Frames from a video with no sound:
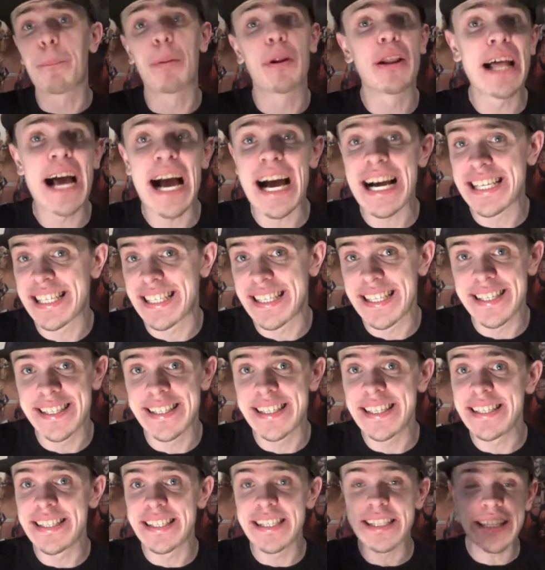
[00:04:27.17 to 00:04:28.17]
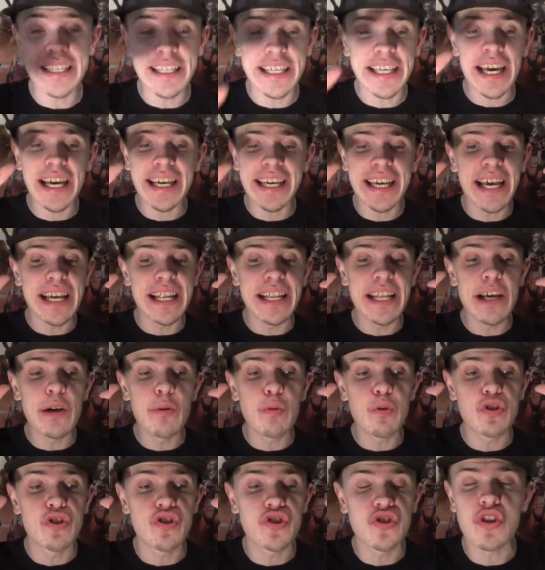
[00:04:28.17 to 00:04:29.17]
a blast this season. Like, again, it
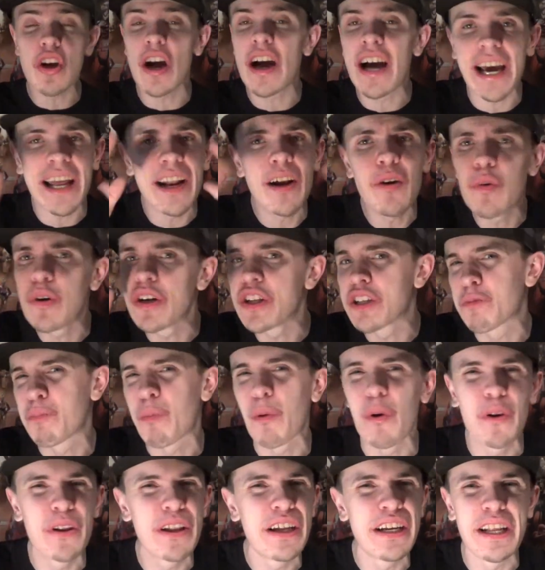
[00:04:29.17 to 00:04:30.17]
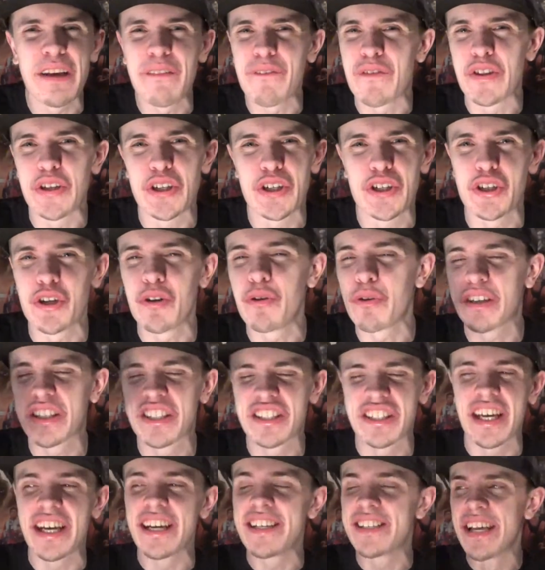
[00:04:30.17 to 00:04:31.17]
was, I don't want to spoil any of the
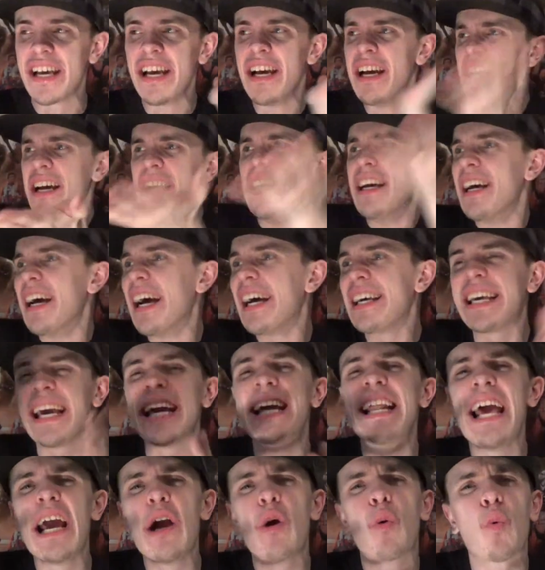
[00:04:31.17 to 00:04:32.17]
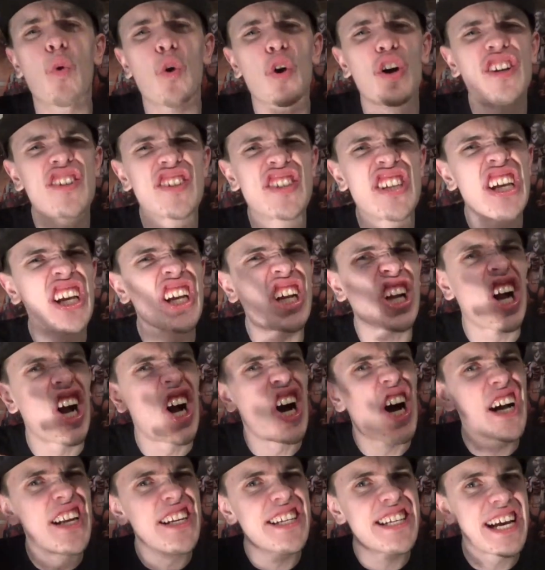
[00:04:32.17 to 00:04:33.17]
jokes, because again, it works in
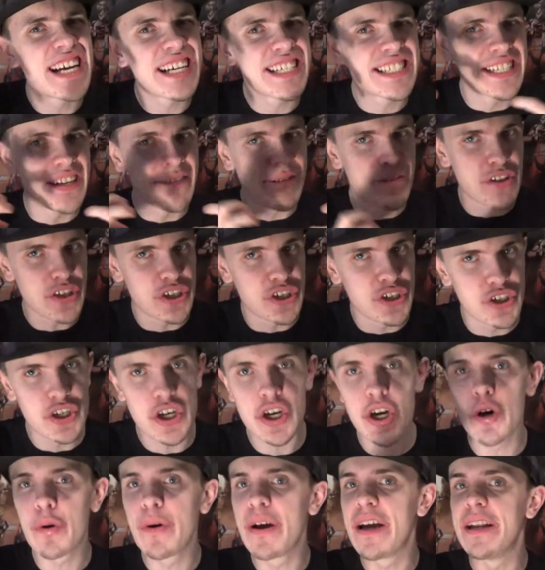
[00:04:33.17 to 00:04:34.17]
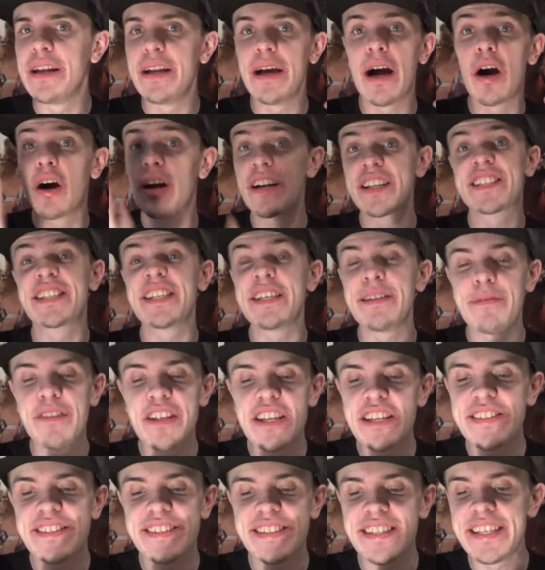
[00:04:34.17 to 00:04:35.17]
context of the show, and honestly,
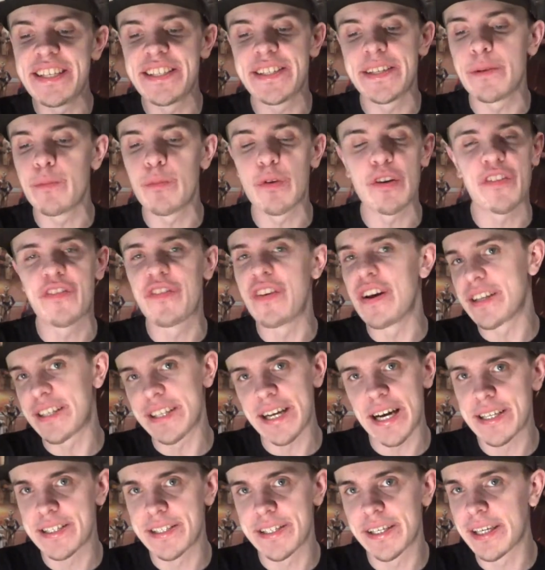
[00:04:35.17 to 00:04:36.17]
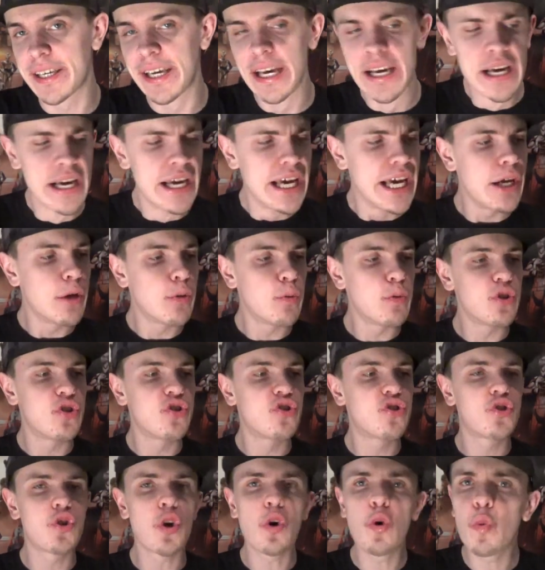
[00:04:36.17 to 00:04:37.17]
this season was fantastic. It was
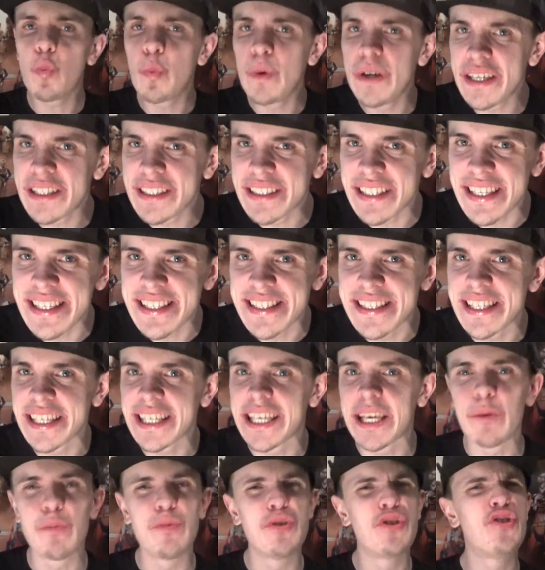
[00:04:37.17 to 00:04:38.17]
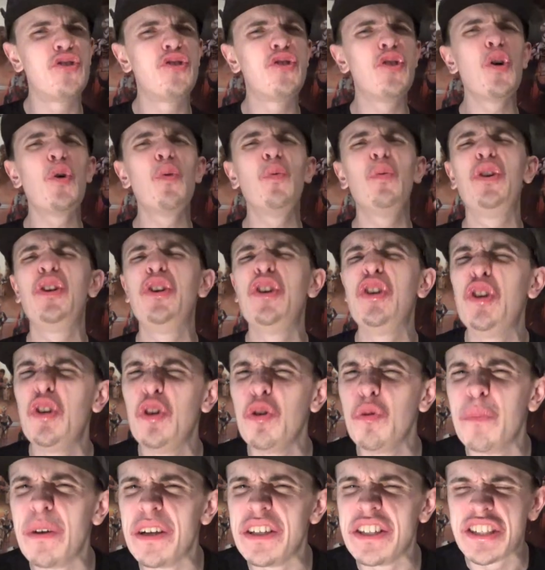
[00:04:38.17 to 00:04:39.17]
so realistic, it was so
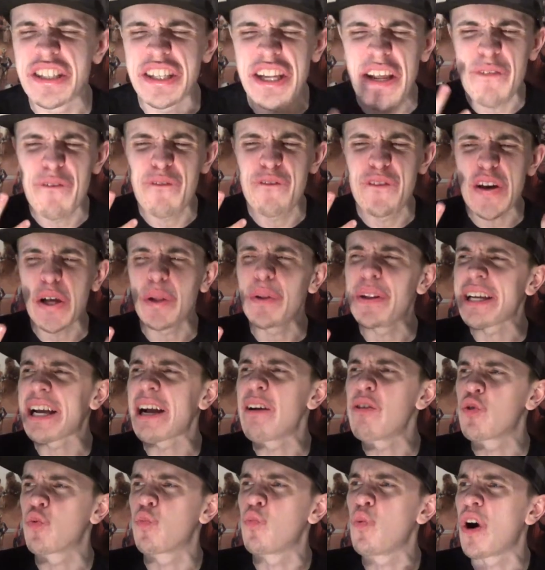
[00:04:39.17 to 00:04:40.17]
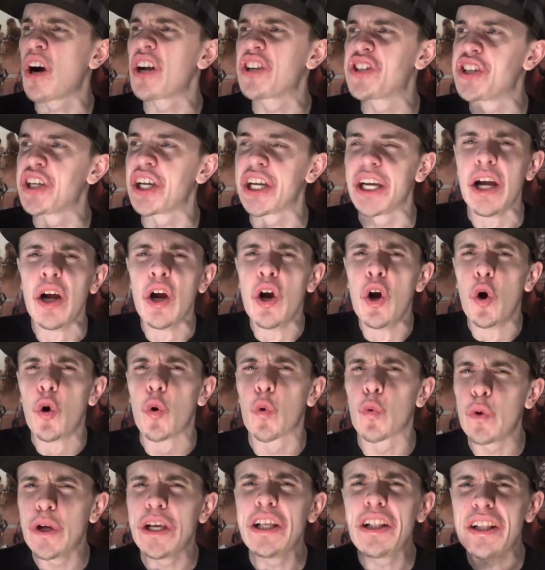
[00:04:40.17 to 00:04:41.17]
human, just it felt like I was watching
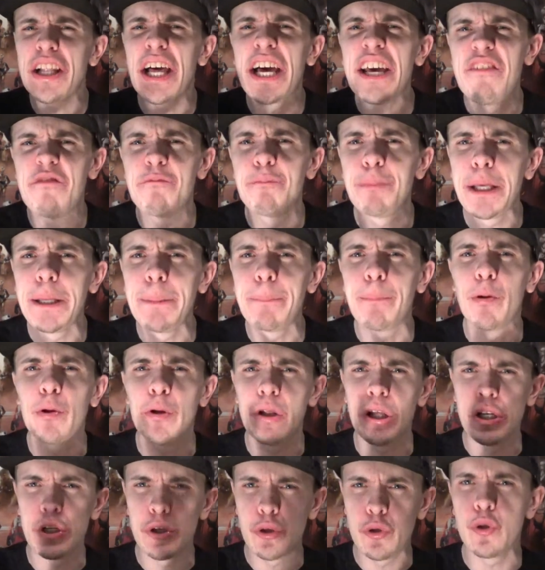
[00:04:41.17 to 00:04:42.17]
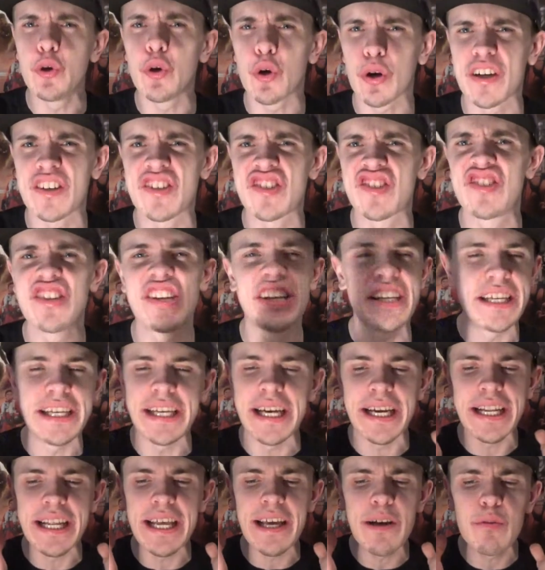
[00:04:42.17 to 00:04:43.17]
real-life people in New York
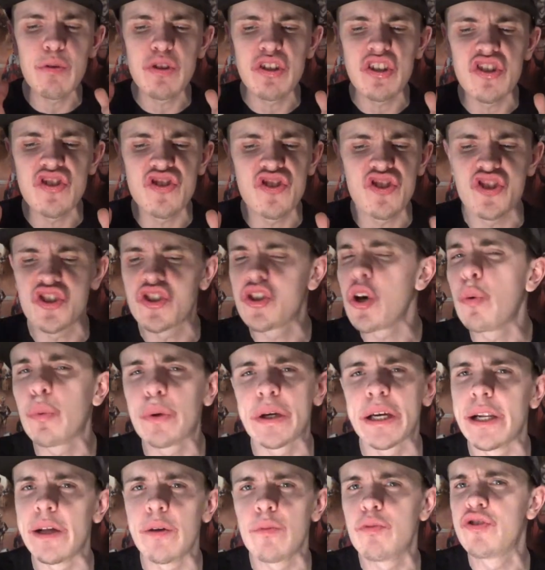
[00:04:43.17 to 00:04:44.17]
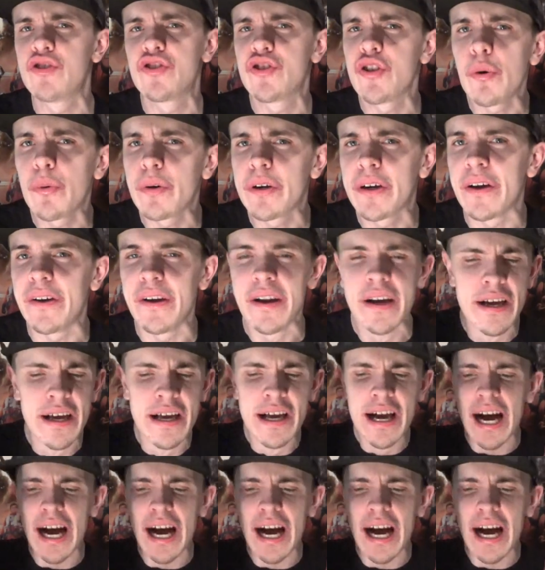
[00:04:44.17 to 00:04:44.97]
City, and it was just so good, it was so good.